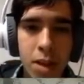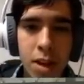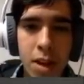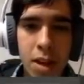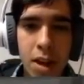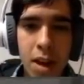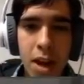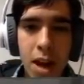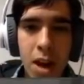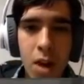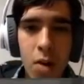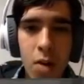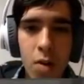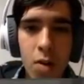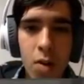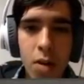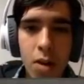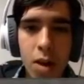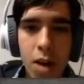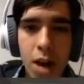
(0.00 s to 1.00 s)
Now,
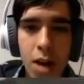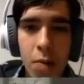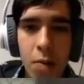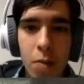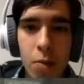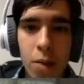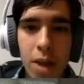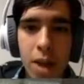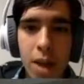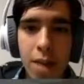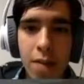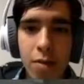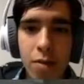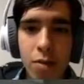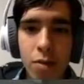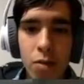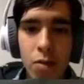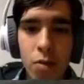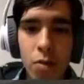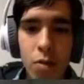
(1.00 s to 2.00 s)
we have
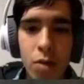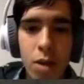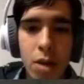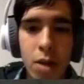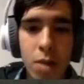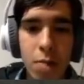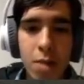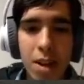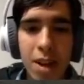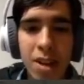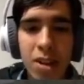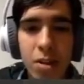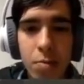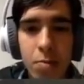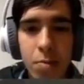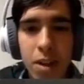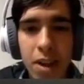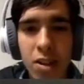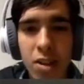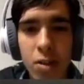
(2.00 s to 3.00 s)
to
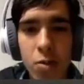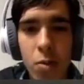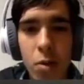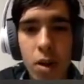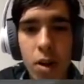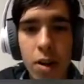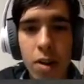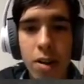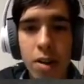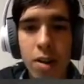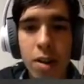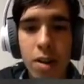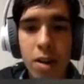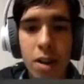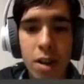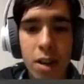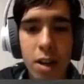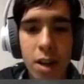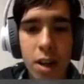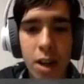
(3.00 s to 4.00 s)
place one,
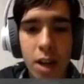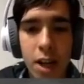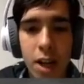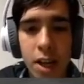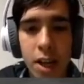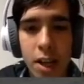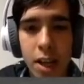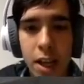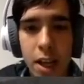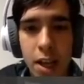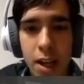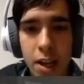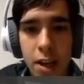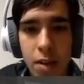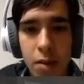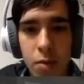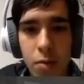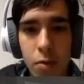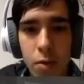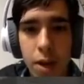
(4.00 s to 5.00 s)
and then
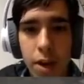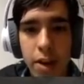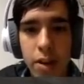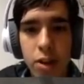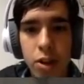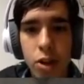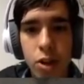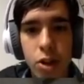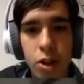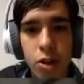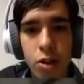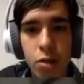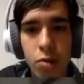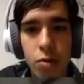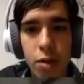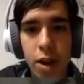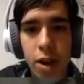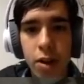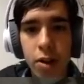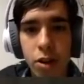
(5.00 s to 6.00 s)
wrench.
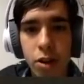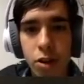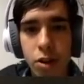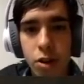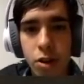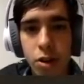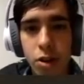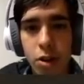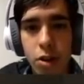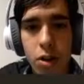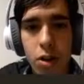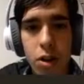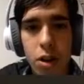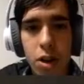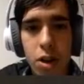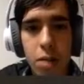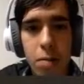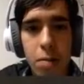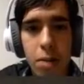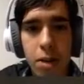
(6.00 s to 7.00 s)

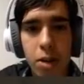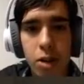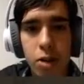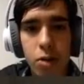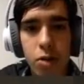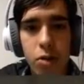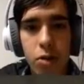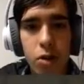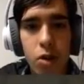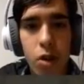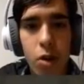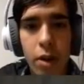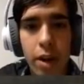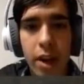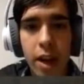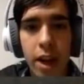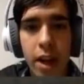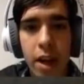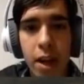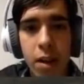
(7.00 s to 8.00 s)
Make sure it's going
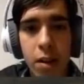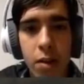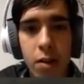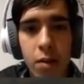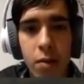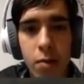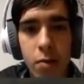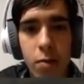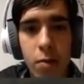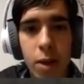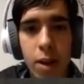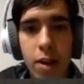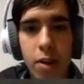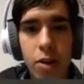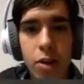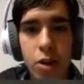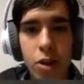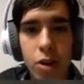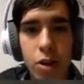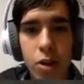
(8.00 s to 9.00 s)
in,
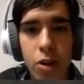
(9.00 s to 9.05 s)
wrench,